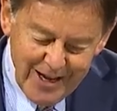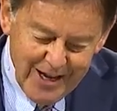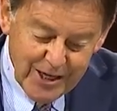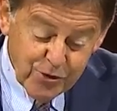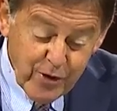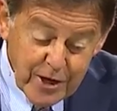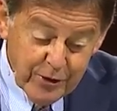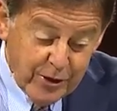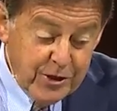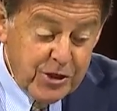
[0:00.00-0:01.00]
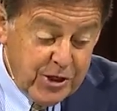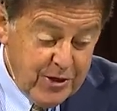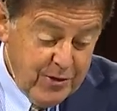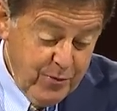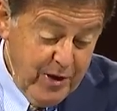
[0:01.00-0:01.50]
His readers,
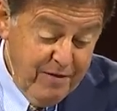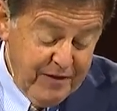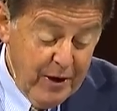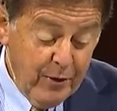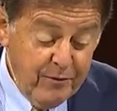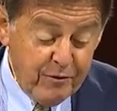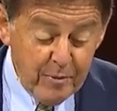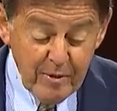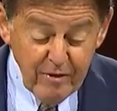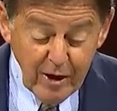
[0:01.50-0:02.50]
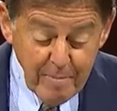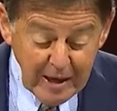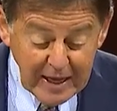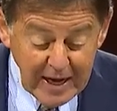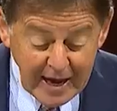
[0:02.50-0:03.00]
we found from the very
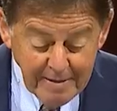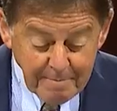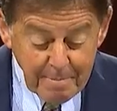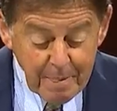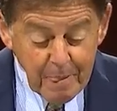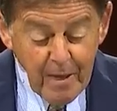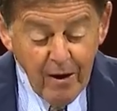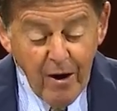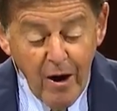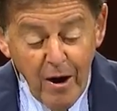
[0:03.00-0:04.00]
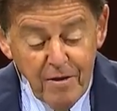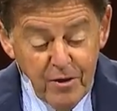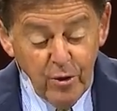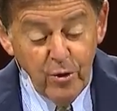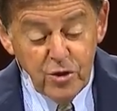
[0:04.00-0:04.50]
beginning, are
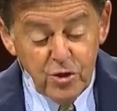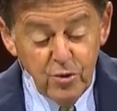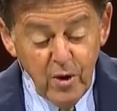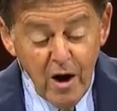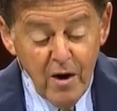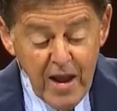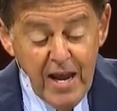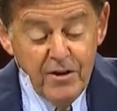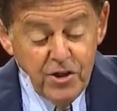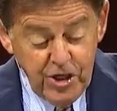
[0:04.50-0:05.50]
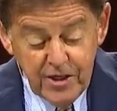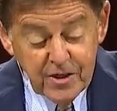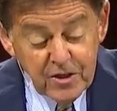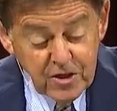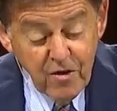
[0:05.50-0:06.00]
those who are in
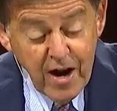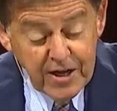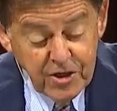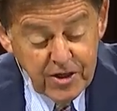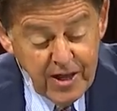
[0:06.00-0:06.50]
Jesus Christ.